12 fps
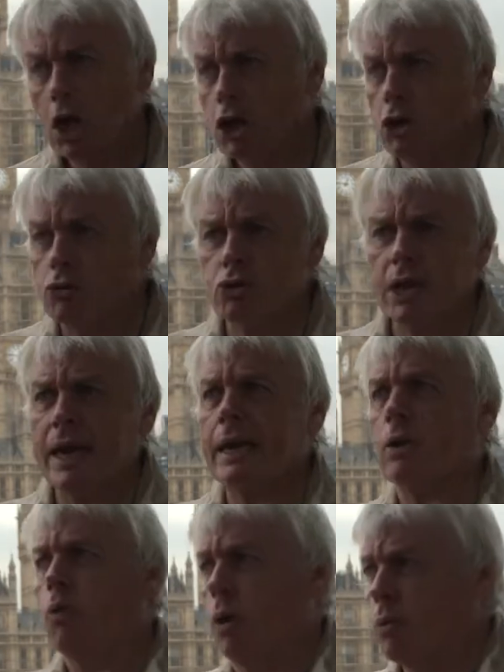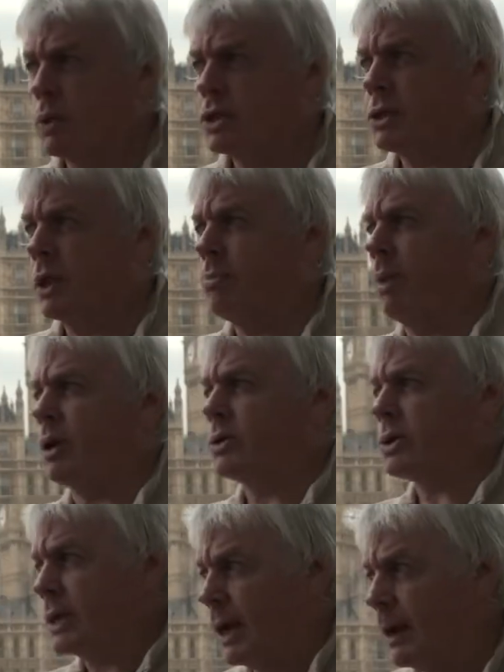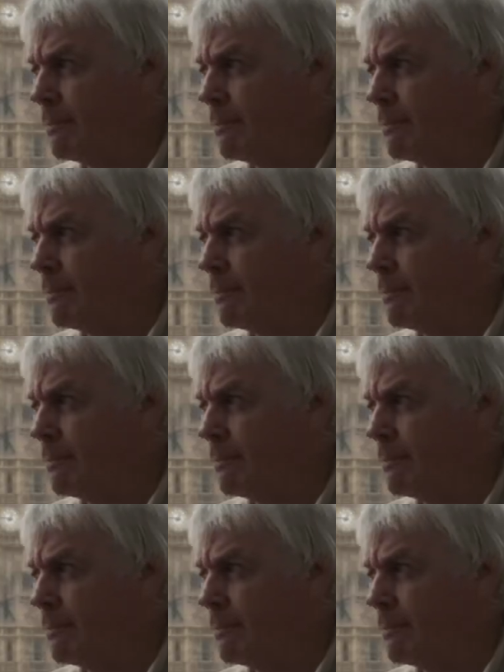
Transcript: you take what was the most